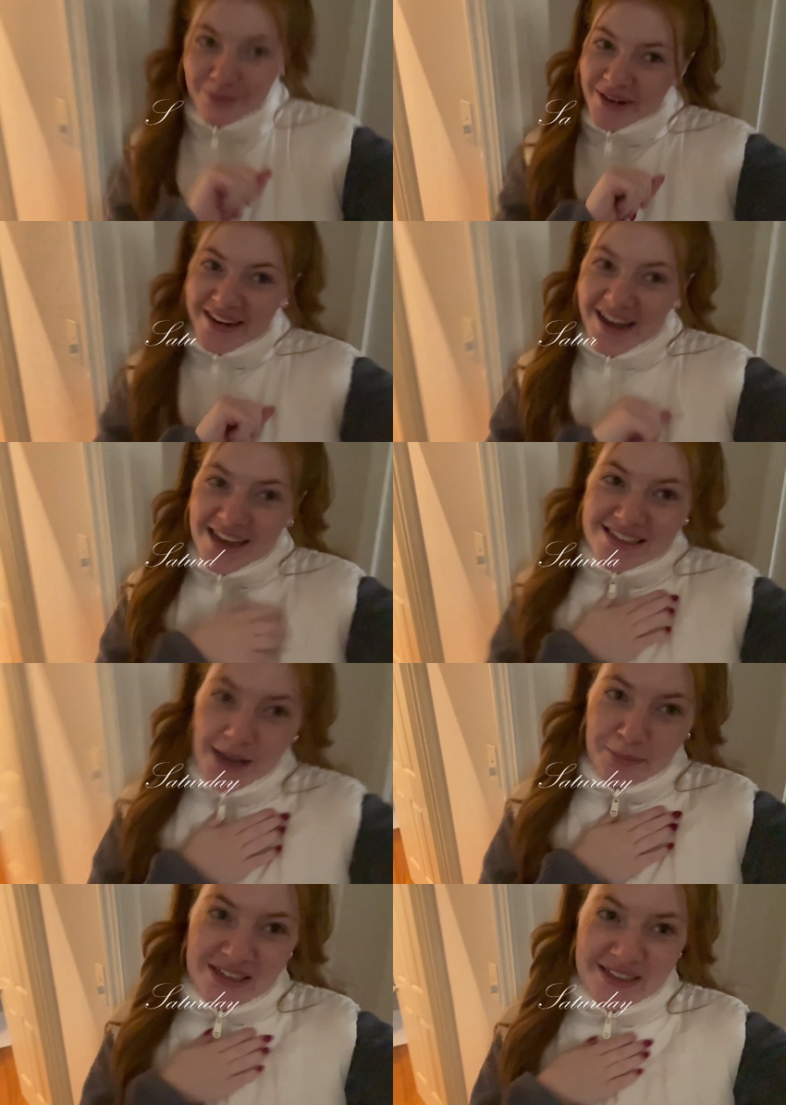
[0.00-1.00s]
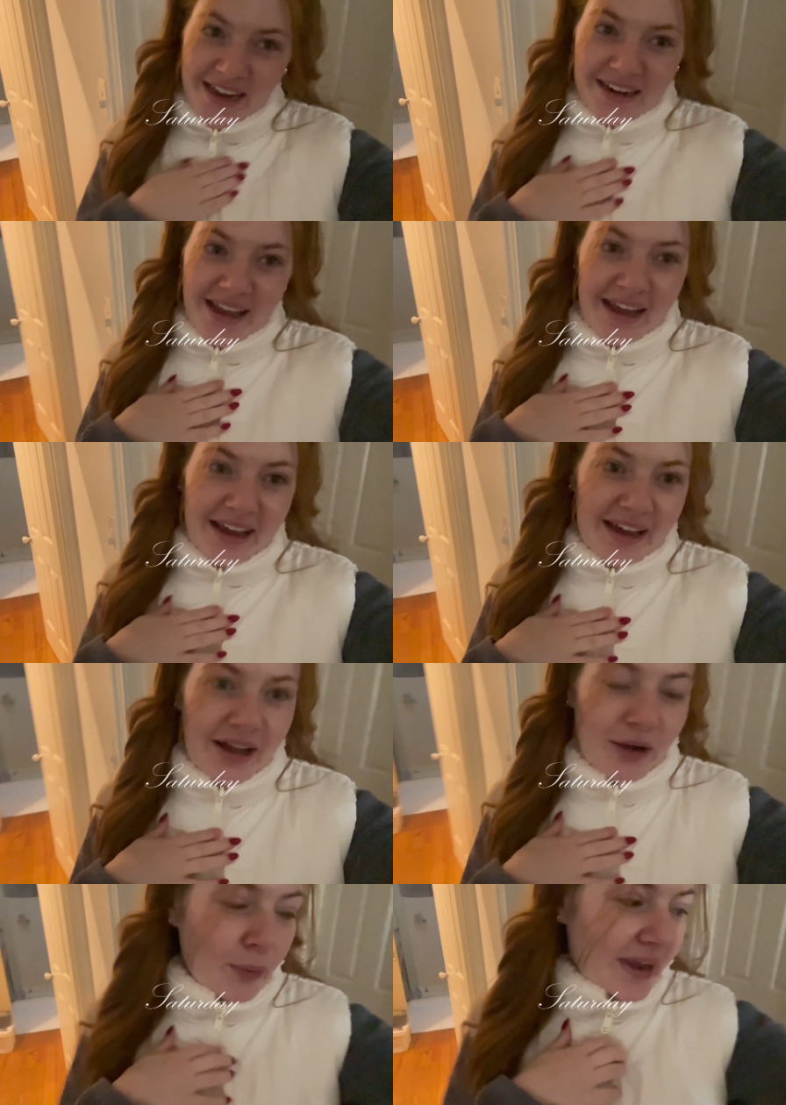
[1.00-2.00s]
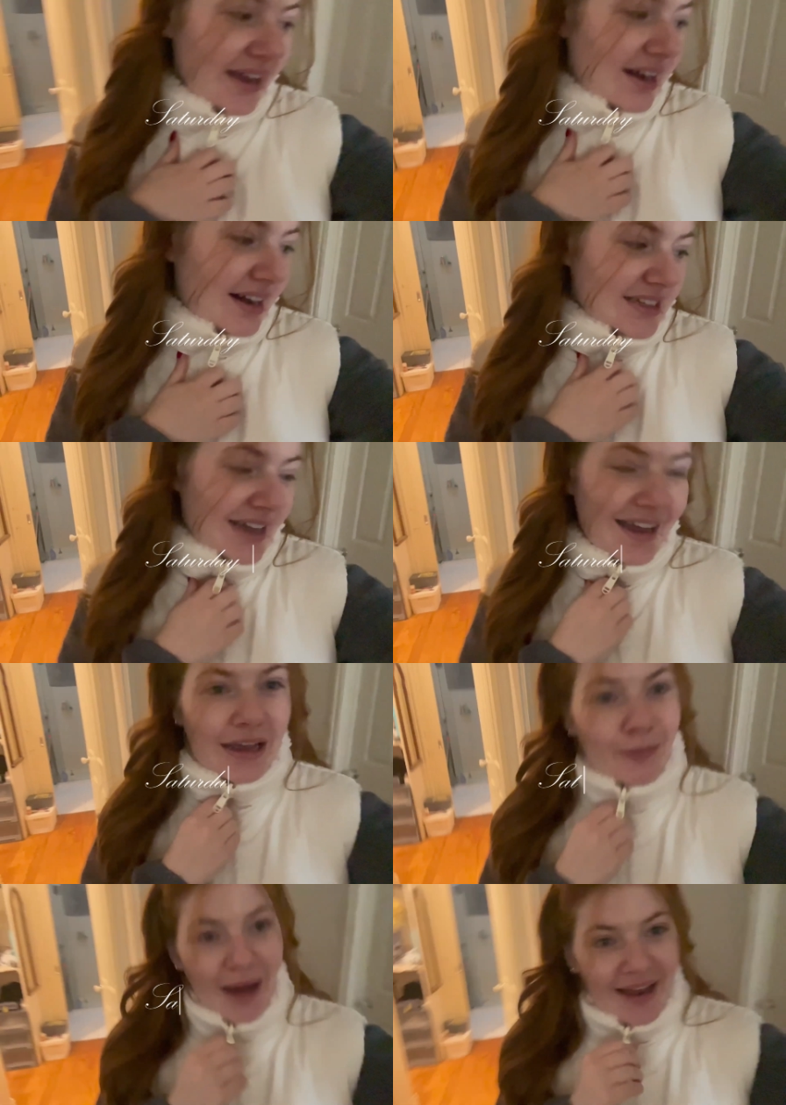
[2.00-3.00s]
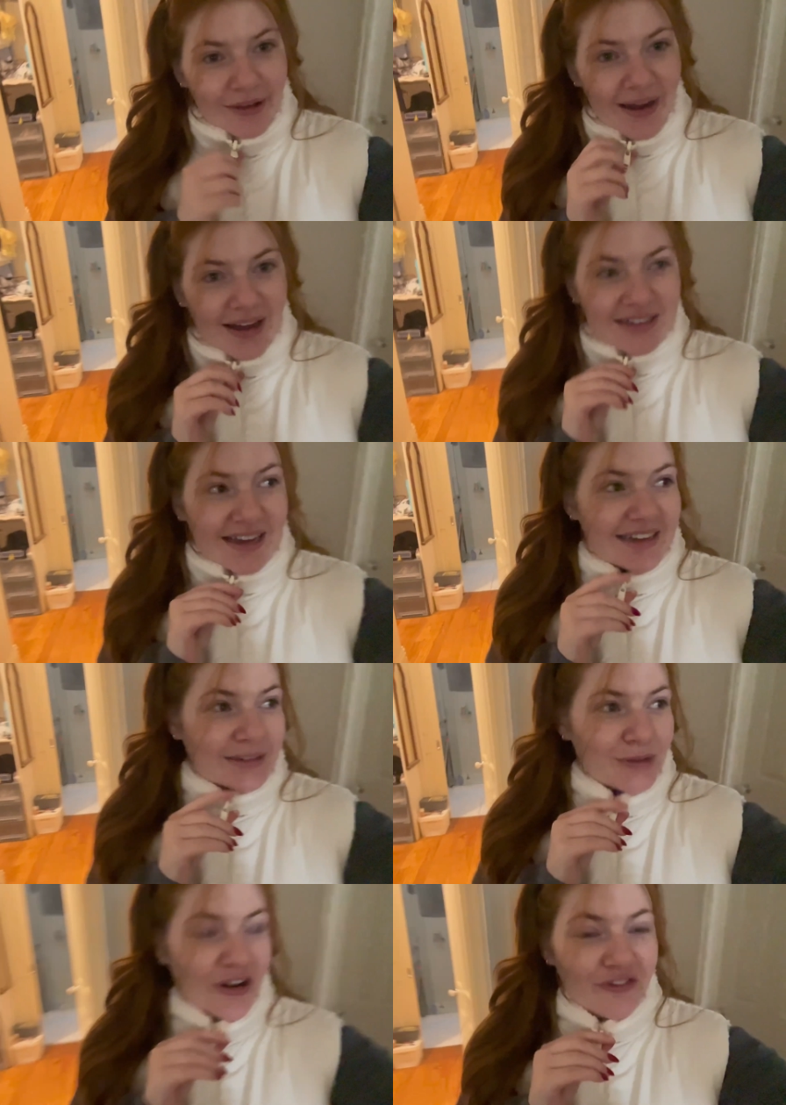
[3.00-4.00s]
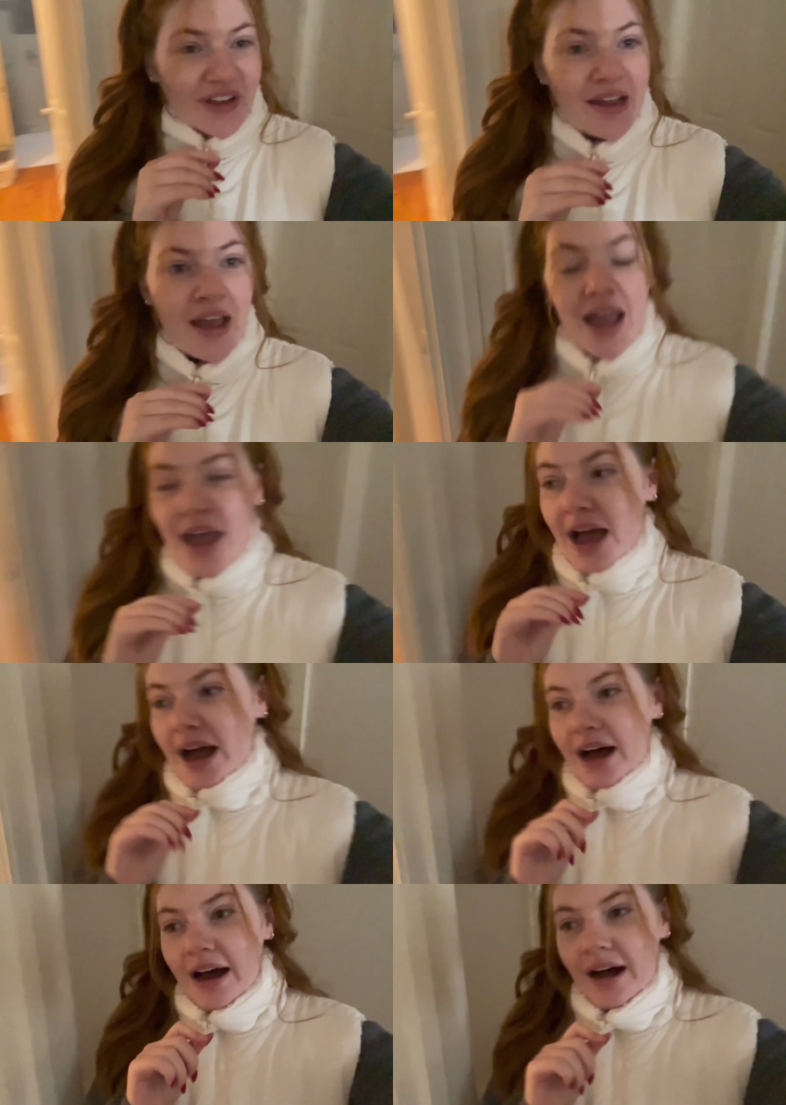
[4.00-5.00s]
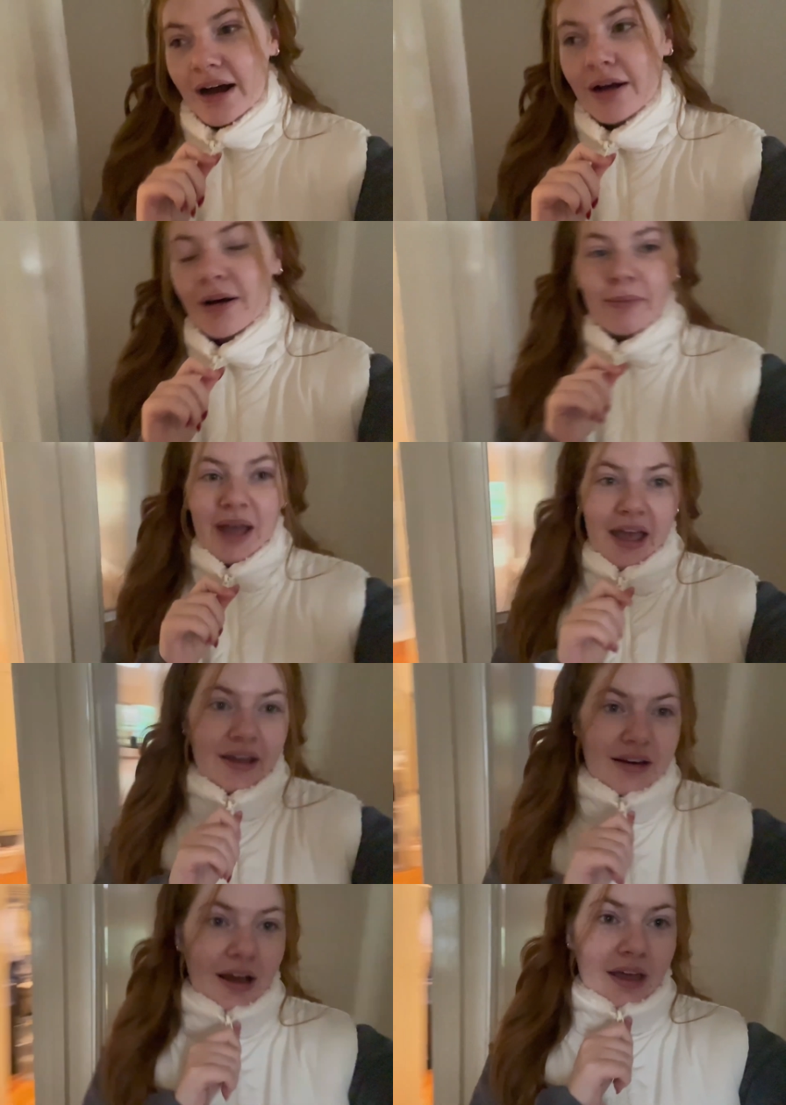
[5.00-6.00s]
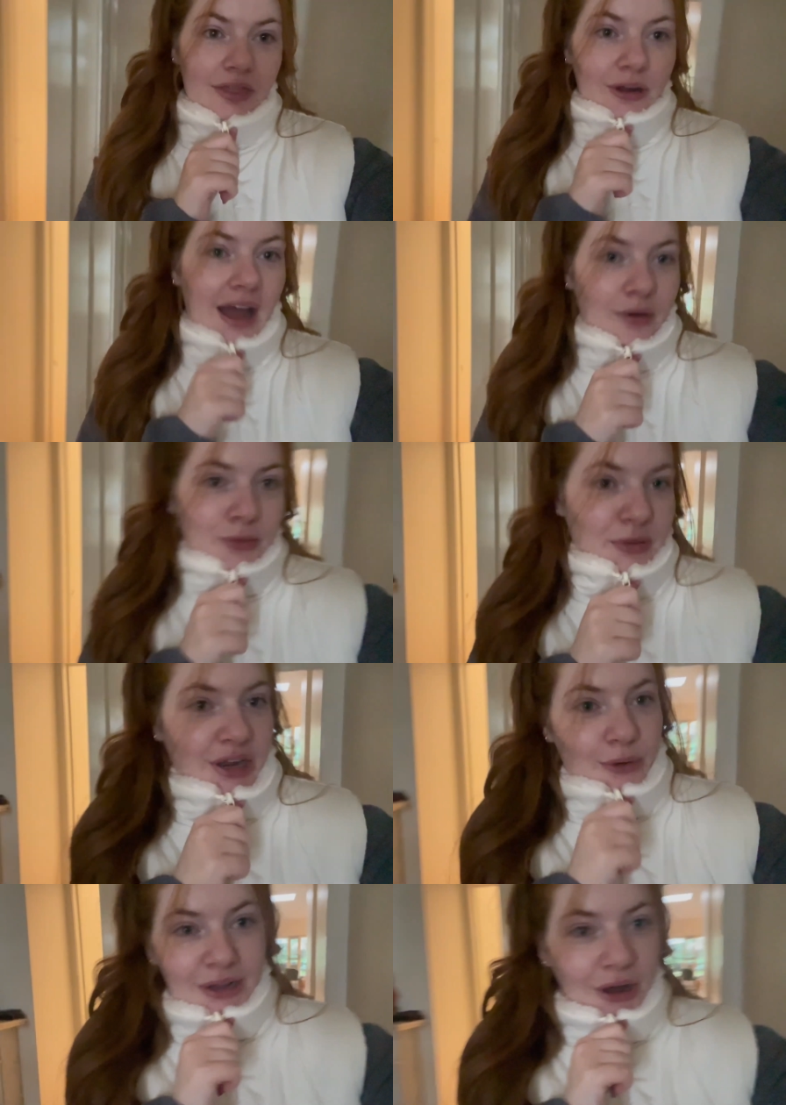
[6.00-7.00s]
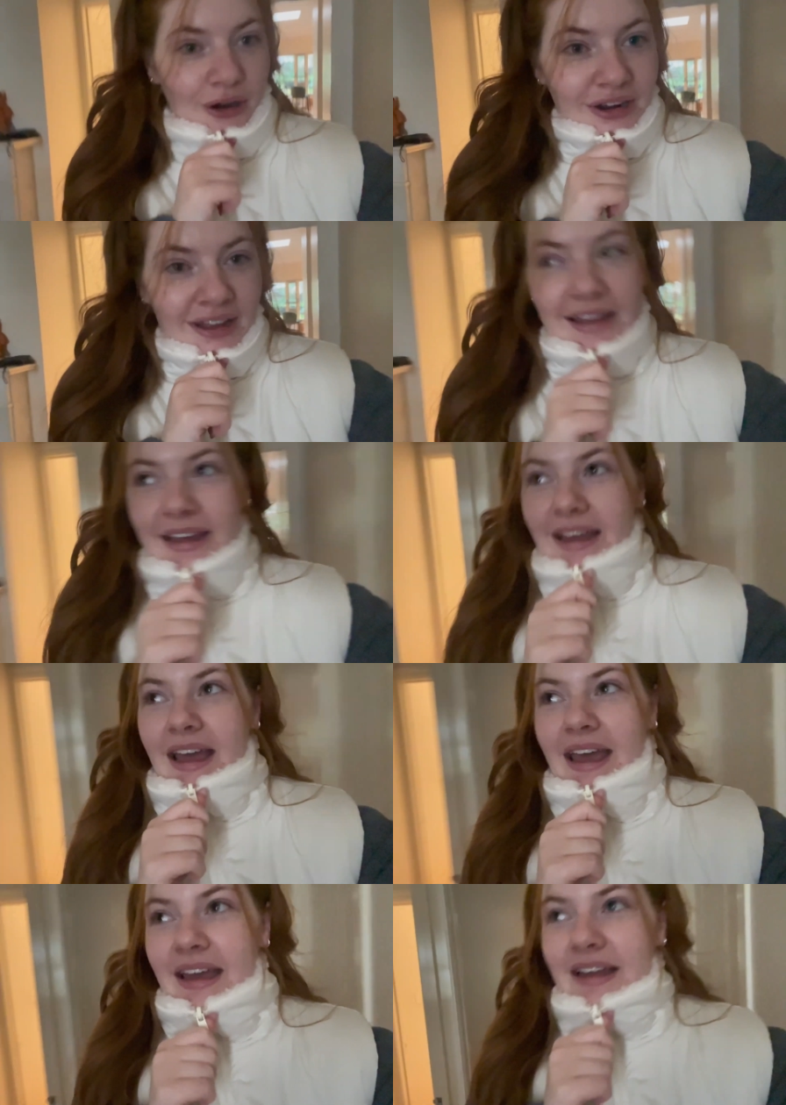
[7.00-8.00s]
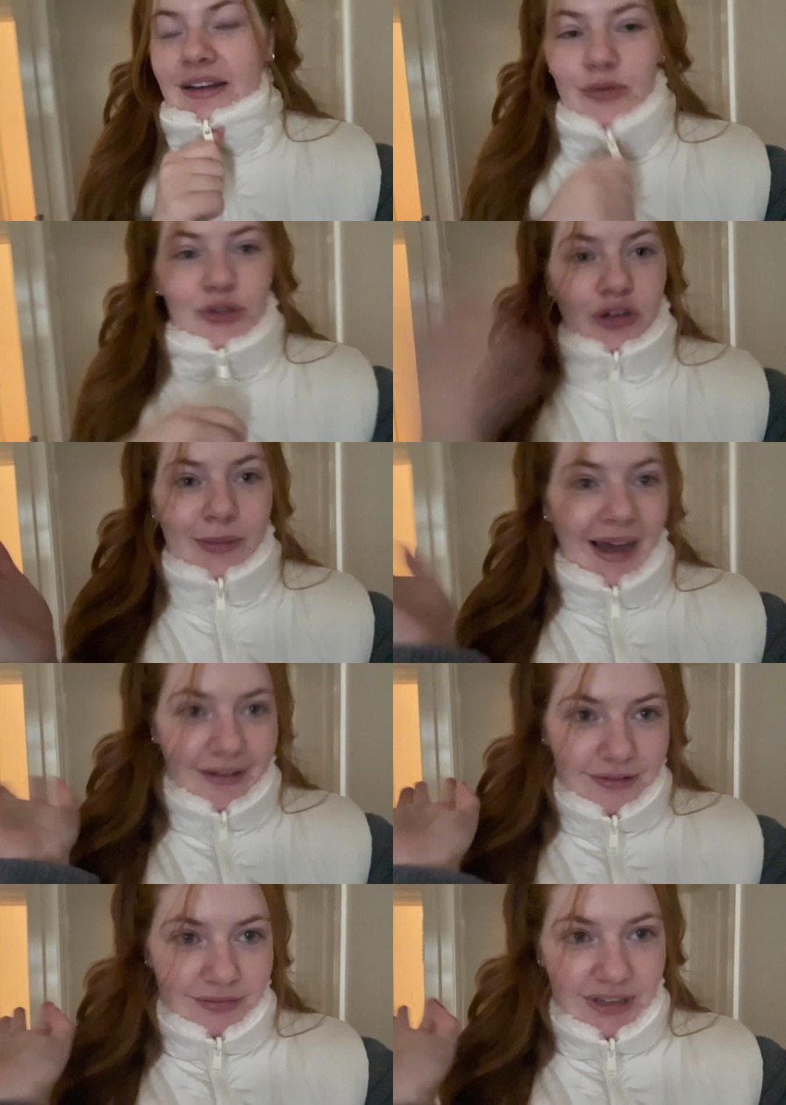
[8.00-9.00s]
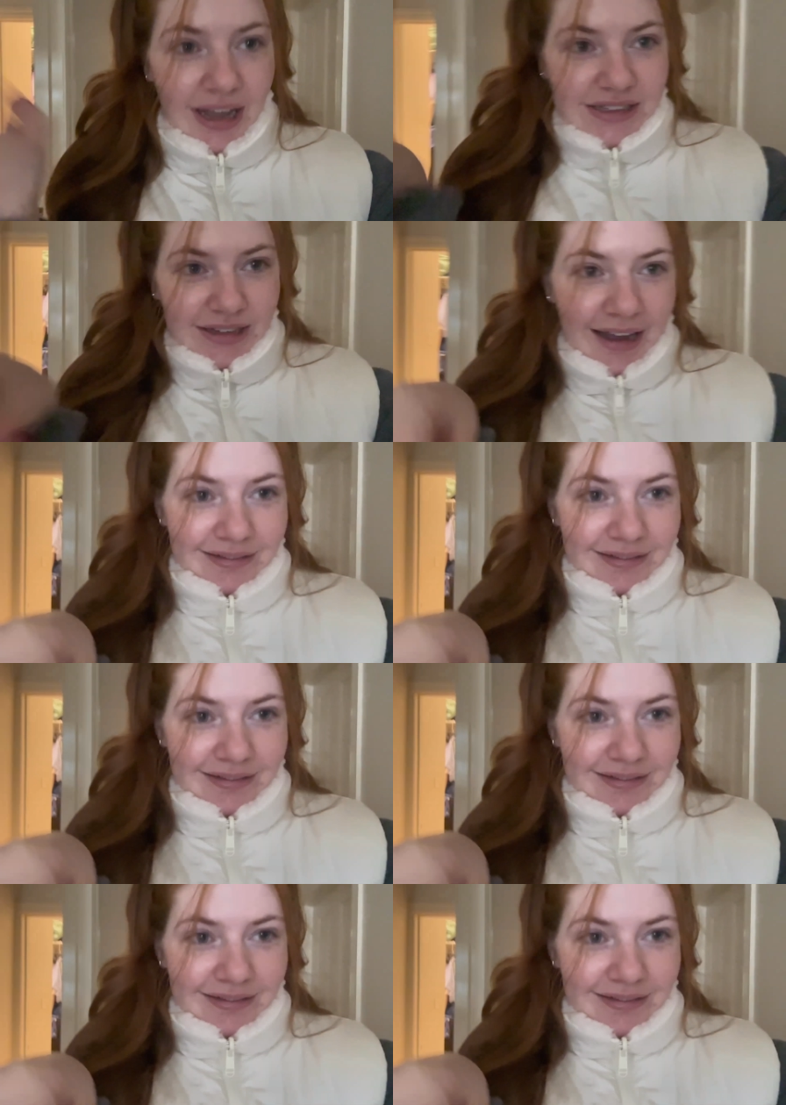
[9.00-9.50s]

morning guys, happy Saturday. We are taking Milo out to get some coffee um, and I thought I would bring you along and we'll talk about last night.